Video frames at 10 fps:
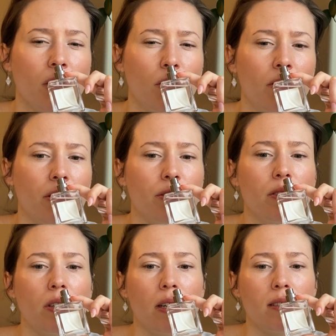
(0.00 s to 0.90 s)
We've also
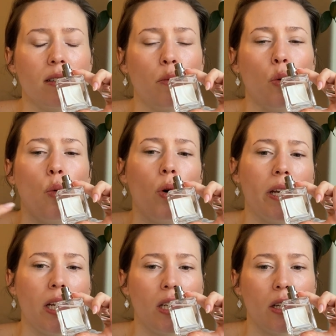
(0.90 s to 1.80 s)
got some
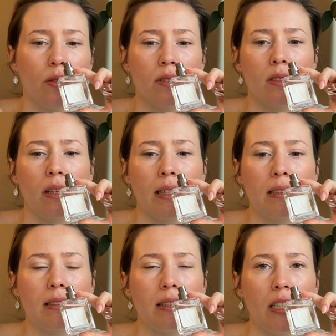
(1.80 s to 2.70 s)
woody notes like
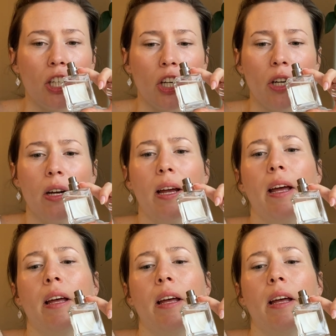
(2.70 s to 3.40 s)
cedar